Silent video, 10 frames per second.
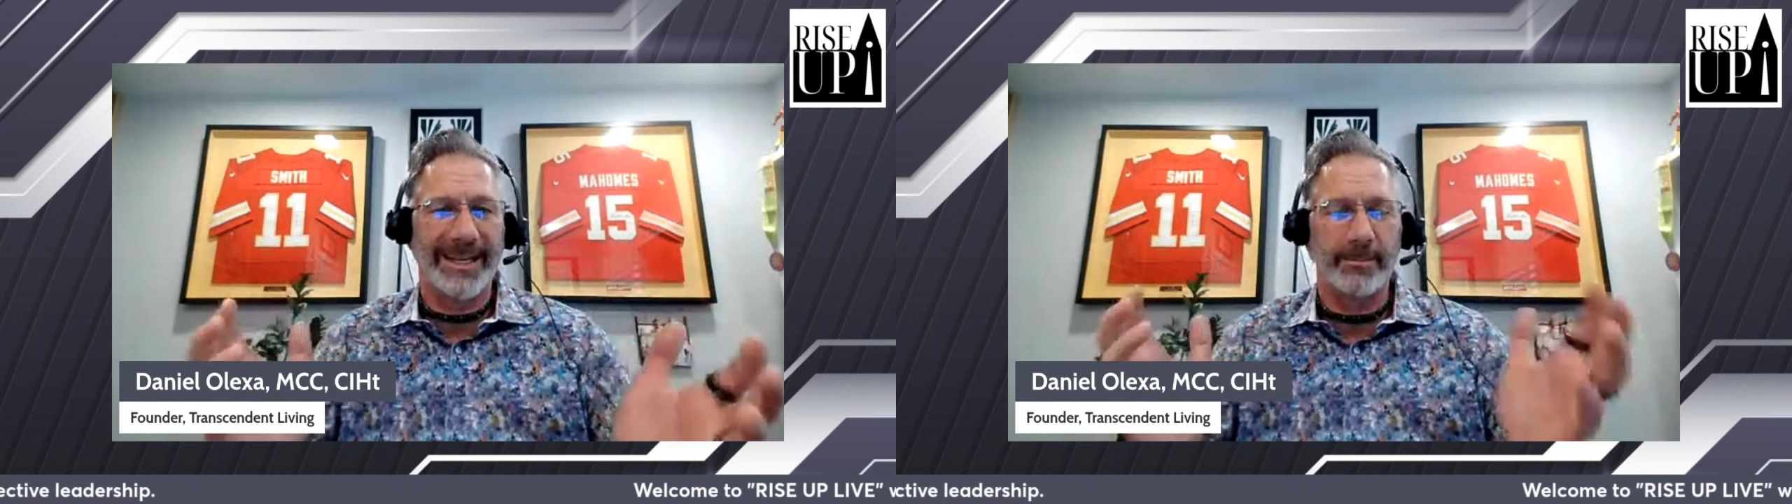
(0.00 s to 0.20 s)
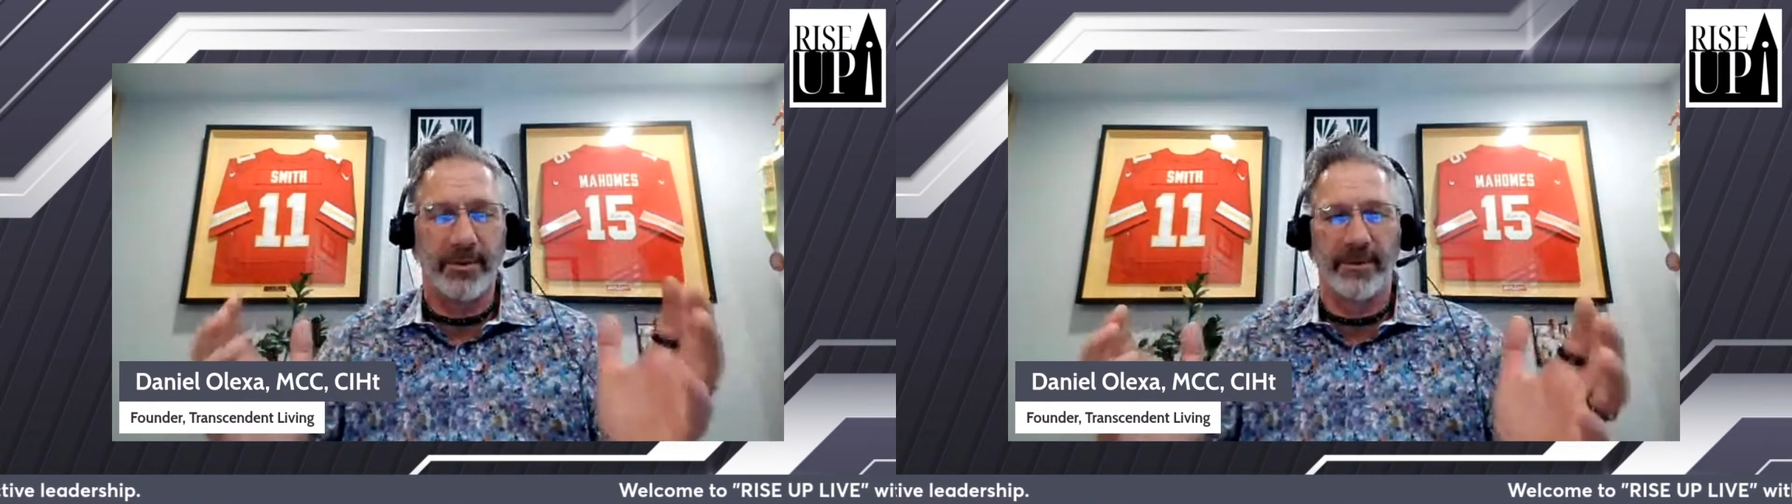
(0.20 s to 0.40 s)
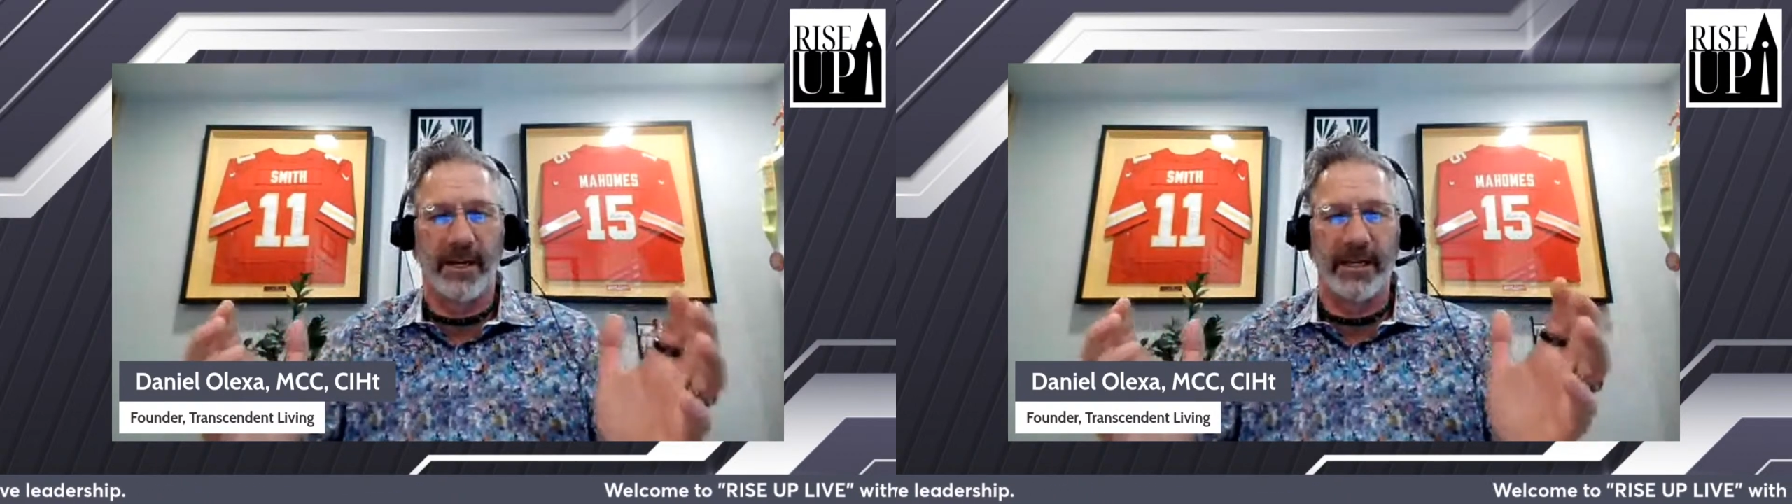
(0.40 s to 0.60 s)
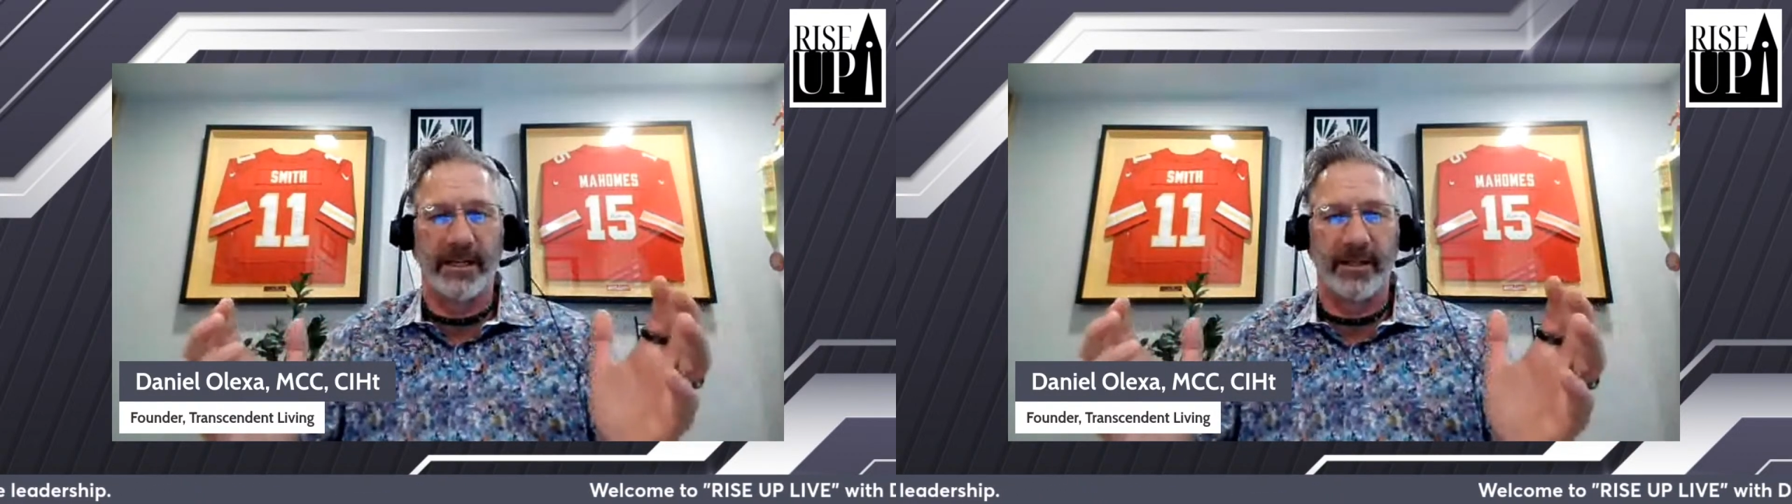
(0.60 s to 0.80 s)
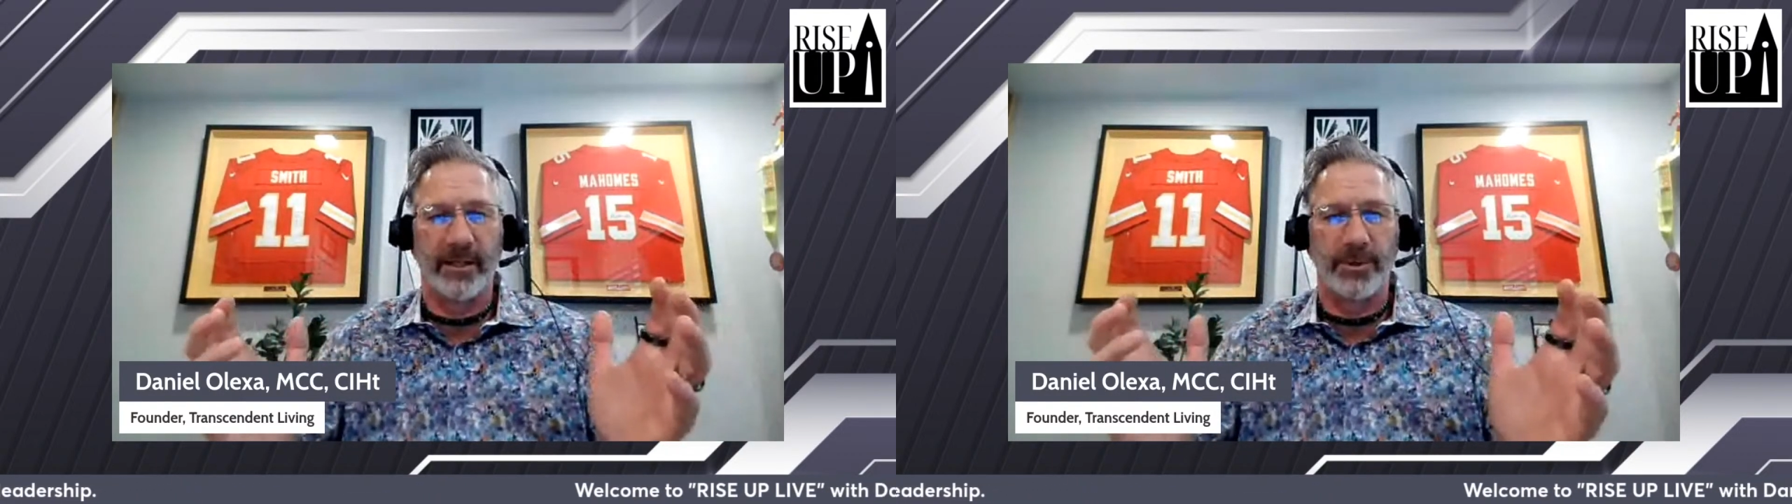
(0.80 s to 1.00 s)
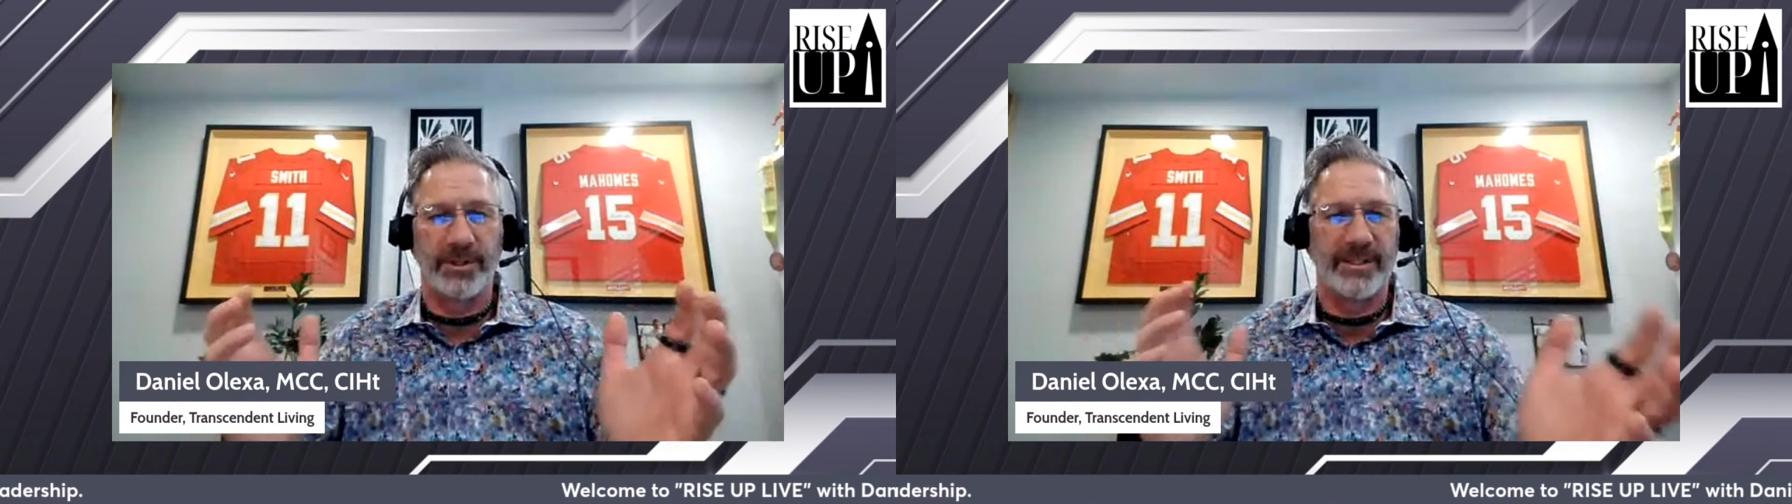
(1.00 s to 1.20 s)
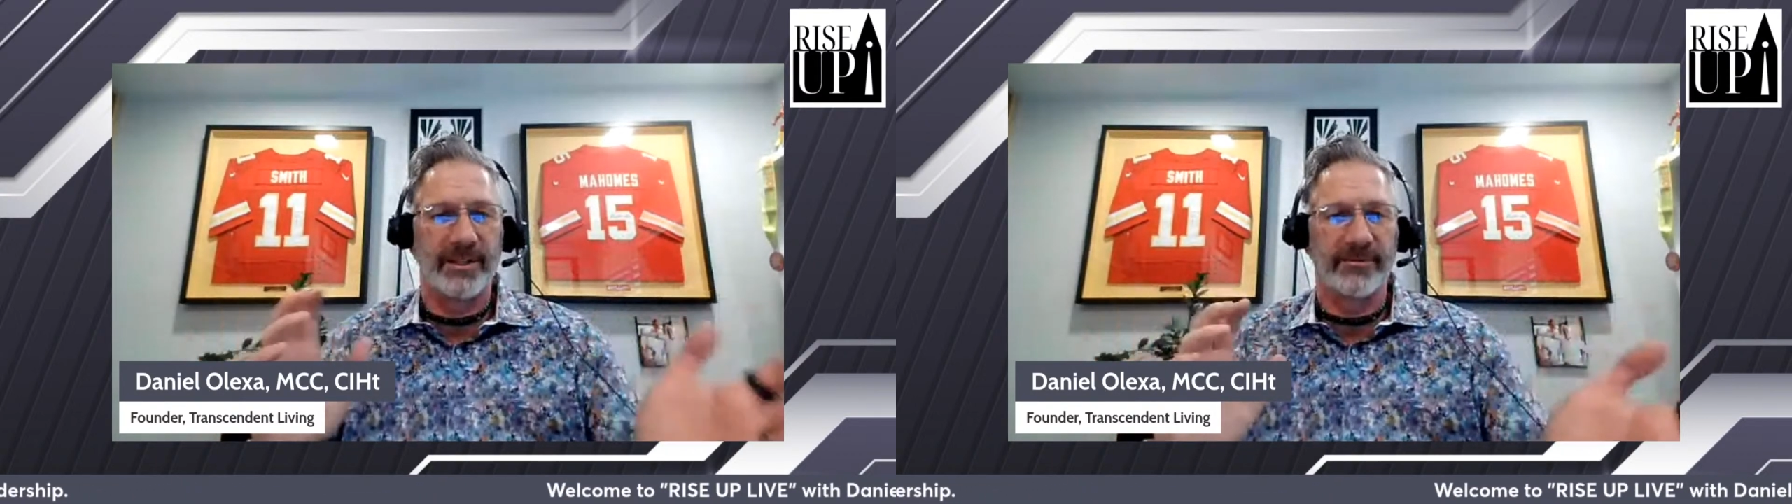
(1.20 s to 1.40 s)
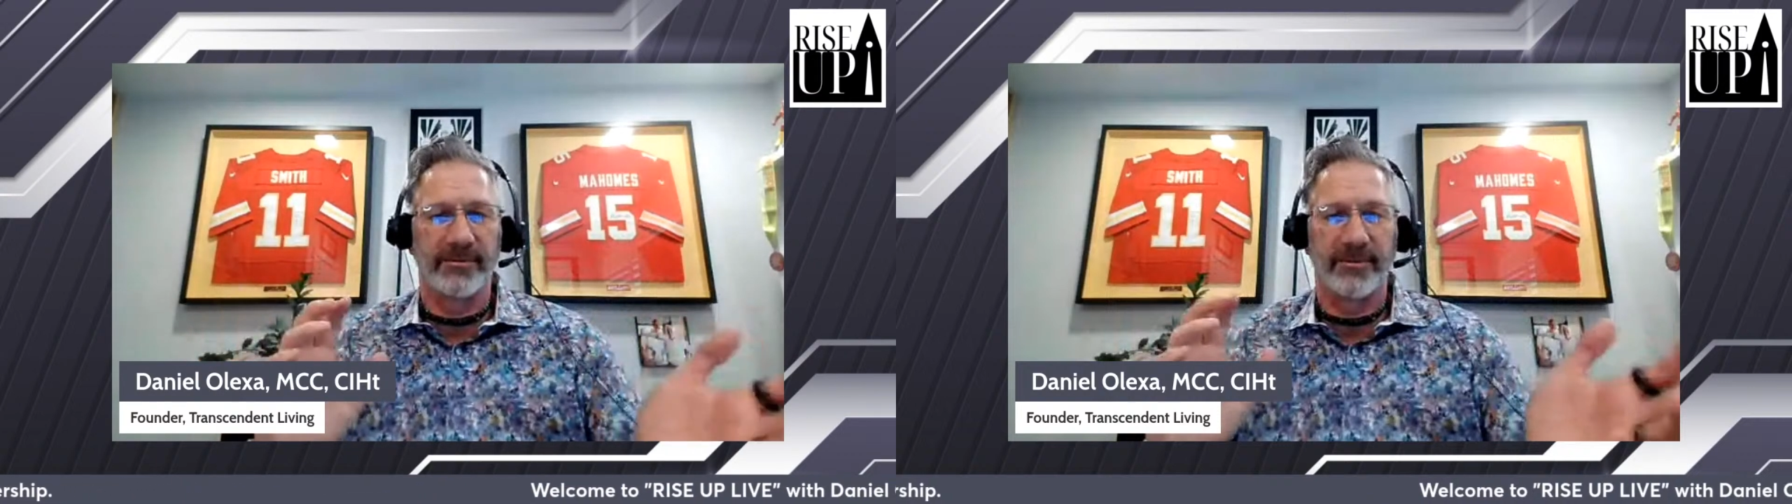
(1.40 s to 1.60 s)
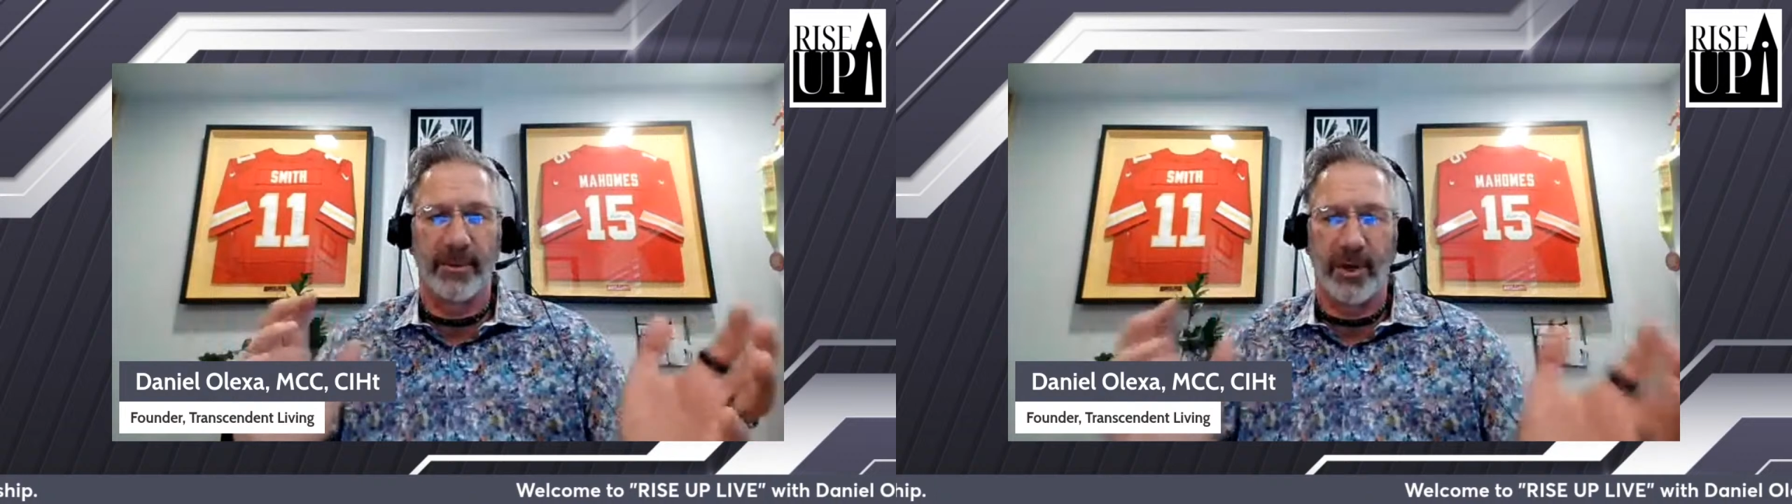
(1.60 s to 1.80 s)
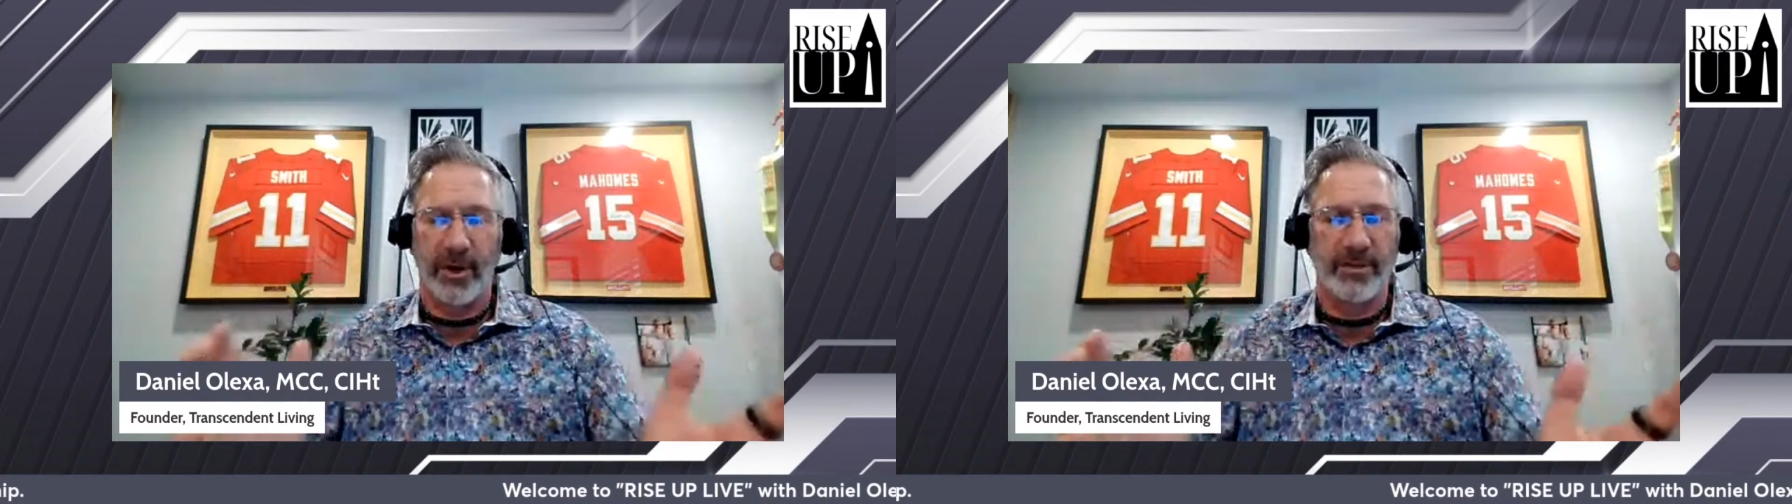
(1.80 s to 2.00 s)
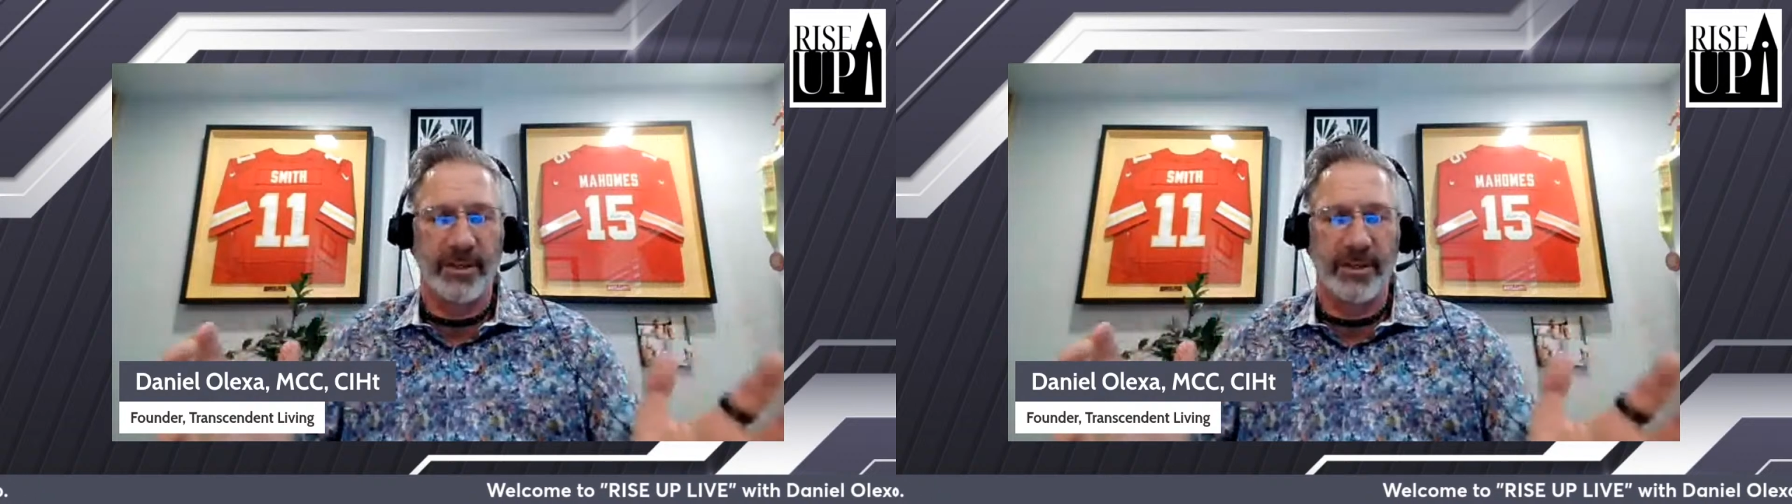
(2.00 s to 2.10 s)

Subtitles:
it provided that was different from